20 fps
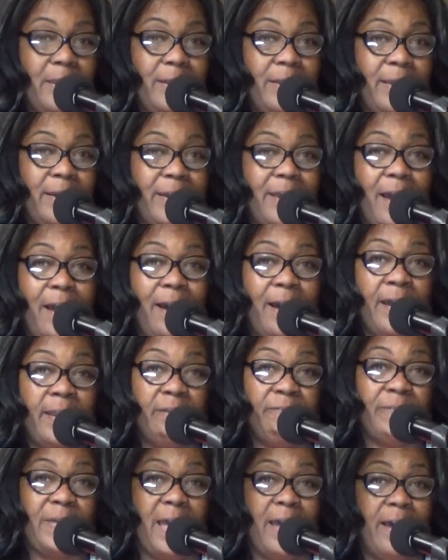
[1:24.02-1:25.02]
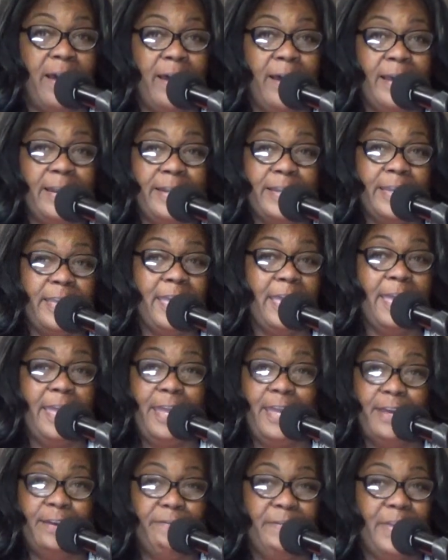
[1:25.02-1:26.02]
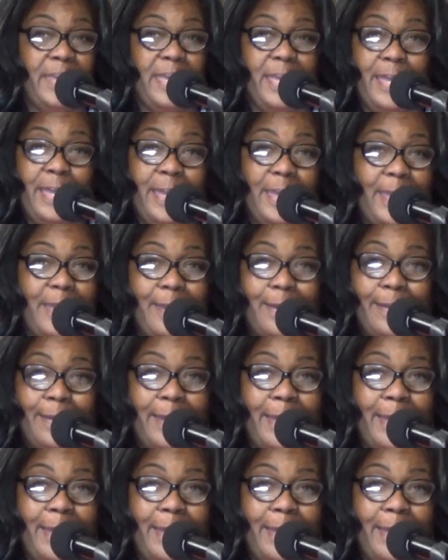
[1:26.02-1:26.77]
The God of God, the King of Kings,